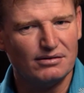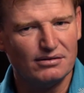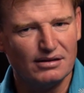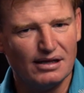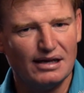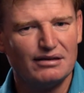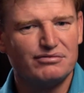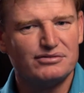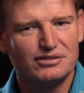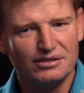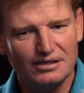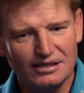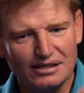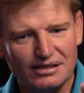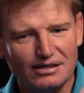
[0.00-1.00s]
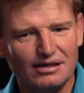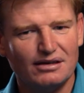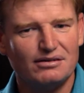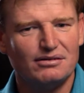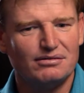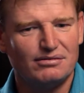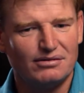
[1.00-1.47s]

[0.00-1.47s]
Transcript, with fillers: your life journey, you know, you're